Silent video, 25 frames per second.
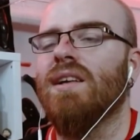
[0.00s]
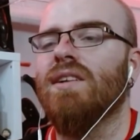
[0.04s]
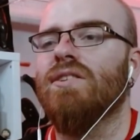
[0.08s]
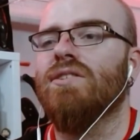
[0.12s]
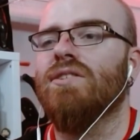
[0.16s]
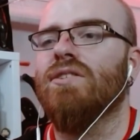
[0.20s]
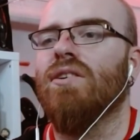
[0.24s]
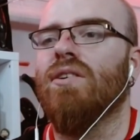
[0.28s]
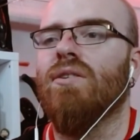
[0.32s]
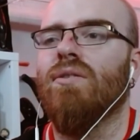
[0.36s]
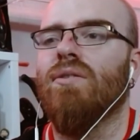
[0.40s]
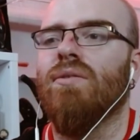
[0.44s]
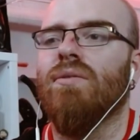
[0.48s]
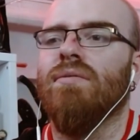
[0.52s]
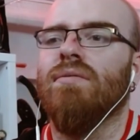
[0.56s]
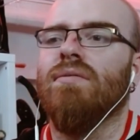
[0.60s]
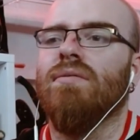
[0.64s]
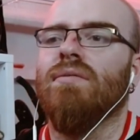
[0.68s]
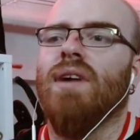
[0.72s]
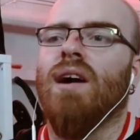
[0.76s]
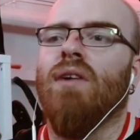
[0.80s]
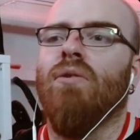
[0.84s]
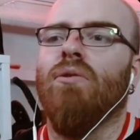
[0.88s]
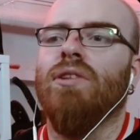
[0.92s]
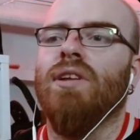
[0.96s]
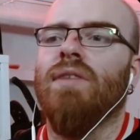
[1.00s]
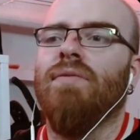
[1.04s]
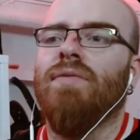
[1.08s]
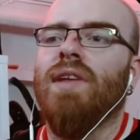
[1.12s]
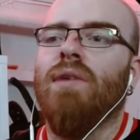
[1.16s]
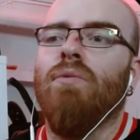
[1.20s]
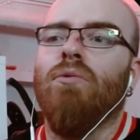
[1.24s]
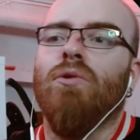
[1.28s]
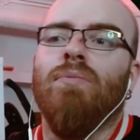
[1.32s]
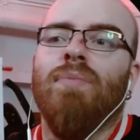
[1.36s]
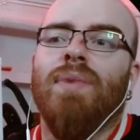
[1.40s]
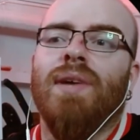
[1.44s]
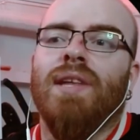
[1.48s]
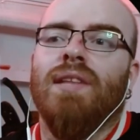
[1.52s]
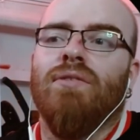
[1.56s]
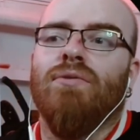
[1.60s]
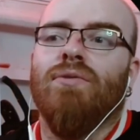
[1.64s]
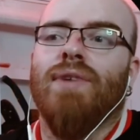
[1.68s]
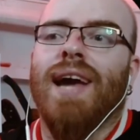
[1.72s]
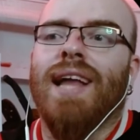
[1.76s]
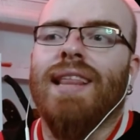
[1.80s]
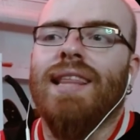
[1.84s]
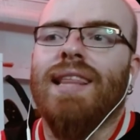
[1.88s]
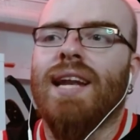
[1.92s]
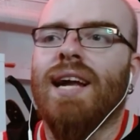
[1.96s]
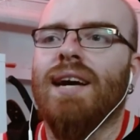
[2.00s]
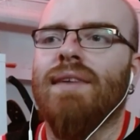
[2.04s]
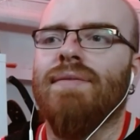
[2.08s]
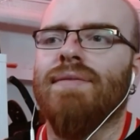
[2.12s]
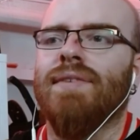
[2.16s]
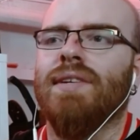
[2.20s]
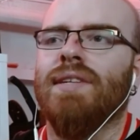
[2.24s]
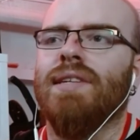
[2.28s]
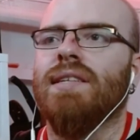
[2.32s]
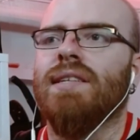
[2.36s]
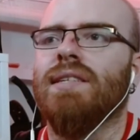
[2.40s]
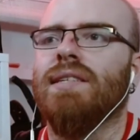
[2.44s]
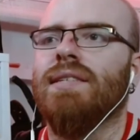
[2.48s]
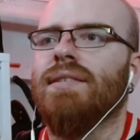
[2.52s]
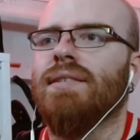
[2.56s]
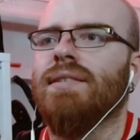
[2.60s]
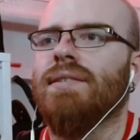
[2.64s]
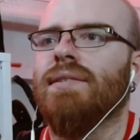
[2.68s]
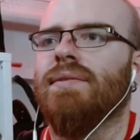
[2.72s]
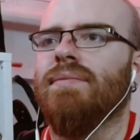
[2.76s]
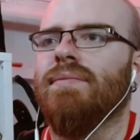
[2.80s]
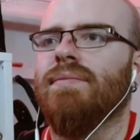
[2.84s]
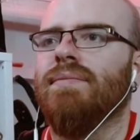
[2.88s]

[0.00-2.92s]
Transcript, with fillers: So, I wonder if they will be together after this.